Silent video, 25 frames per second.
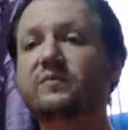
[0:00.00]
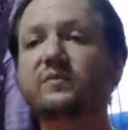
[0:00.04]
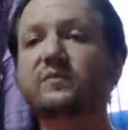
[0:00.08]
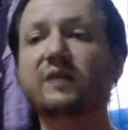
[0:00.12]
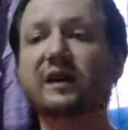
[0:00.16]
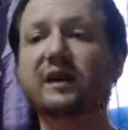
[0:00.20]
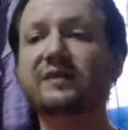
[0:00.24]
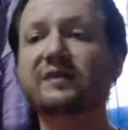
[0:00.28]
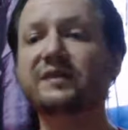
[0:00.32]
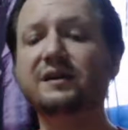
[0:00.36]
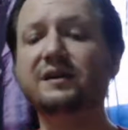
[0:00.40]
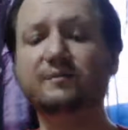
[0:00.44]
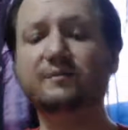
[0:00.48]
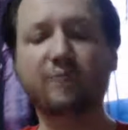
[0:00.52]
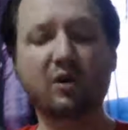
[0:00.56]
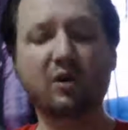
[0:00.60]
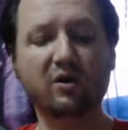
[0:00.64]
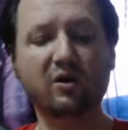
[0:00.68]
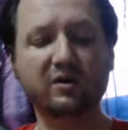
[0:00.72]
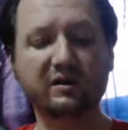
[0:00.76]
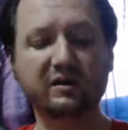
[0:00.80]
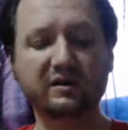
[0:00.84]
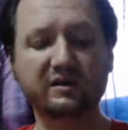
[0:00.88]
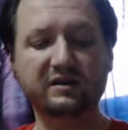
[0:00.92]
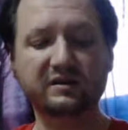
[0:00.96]
I think
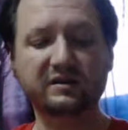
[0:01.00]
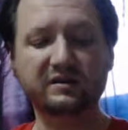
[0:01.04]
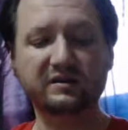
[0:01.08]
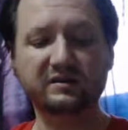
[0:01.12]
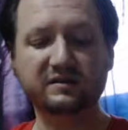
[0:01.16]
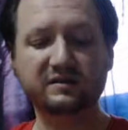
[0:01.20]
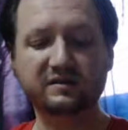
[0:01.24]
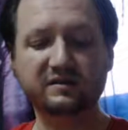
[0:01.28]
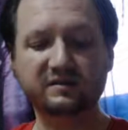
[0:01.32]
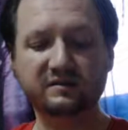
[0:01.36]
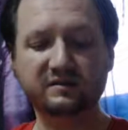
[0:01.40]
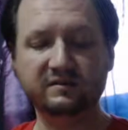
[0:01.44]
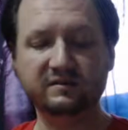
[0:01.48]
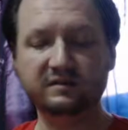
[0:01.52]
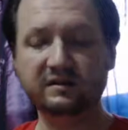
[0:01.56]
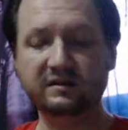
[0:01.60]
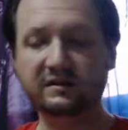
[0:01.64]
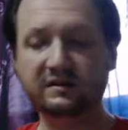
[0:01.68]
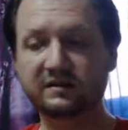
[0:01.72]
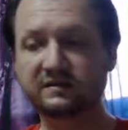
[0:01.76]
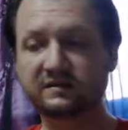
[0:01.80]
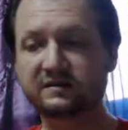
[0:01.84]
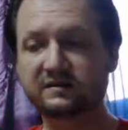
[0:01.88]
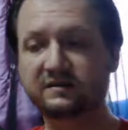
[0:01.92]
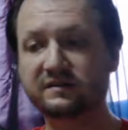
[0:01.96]
Paul is
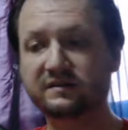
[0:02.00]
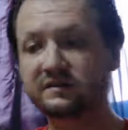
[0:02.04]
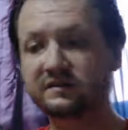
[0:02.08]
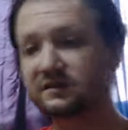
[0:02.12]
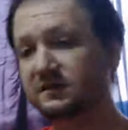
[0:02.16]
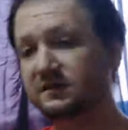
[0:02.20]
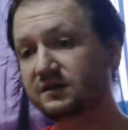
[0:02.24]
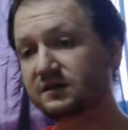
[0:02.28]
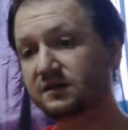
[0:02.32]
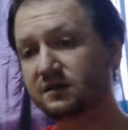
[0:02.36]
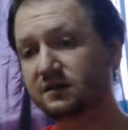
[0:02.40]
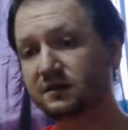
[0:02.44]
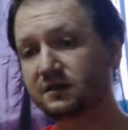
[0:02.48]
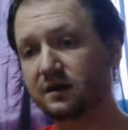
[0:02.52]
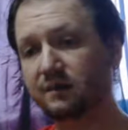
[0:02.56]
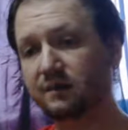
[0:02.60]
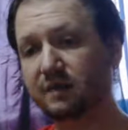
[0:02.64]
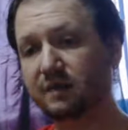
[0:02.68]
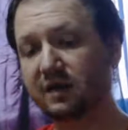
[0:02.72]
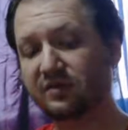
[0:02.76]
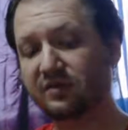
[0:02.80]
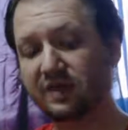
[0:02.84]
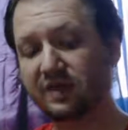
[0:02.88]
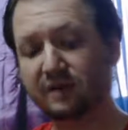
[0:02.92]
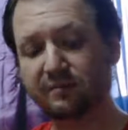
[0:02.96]
is sincere
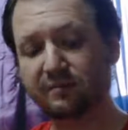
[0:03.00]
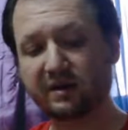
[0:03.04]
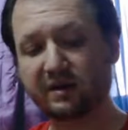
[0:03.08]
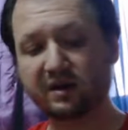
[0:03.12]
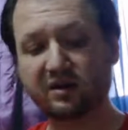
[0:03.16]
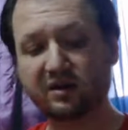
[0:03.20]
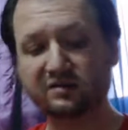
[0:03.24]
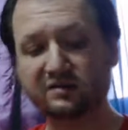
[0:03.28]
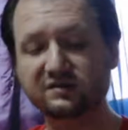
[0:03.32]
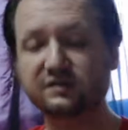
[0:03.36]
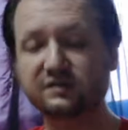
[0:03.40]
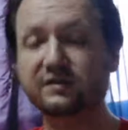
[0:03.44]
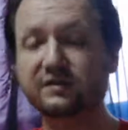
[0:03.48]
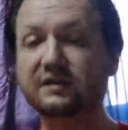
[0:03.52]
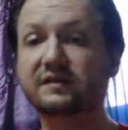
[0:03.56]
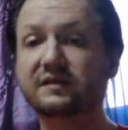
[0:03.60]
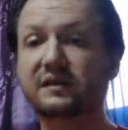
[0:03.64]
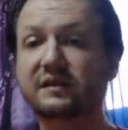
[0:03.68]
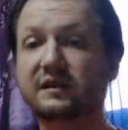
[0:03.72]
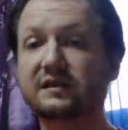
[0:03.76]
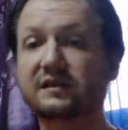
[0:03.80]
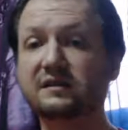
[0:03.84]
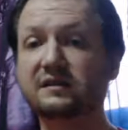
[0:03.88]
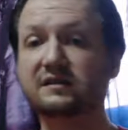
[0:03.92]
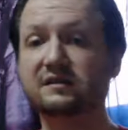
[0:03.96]
about that, but I also think
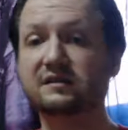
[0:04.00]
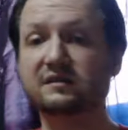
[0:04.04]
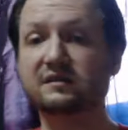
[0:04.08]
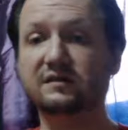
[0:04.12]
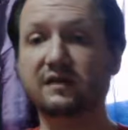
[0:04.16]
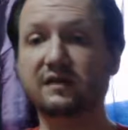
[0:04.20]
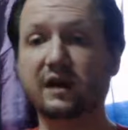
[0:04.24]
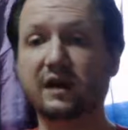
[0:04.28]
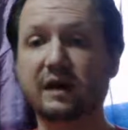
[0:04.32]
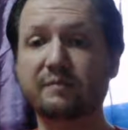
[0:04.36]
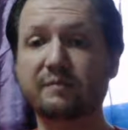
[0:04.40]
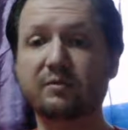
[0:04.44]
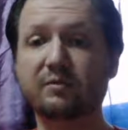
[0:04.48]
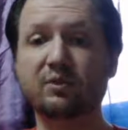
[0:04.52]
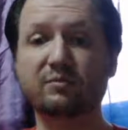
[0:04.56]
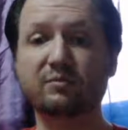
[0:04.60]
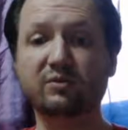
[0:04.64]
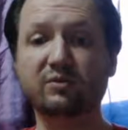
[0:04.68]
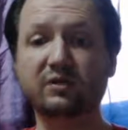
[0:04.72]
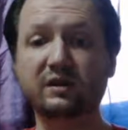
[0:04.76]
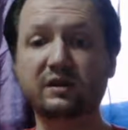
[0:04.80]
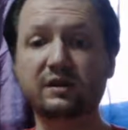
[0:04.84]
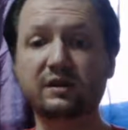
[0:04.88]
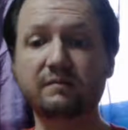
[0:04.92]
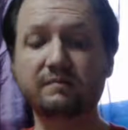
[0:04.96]
that it's
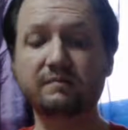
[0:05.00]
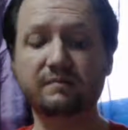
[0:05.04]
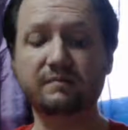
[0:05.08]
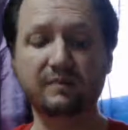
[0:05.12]
hyperbole.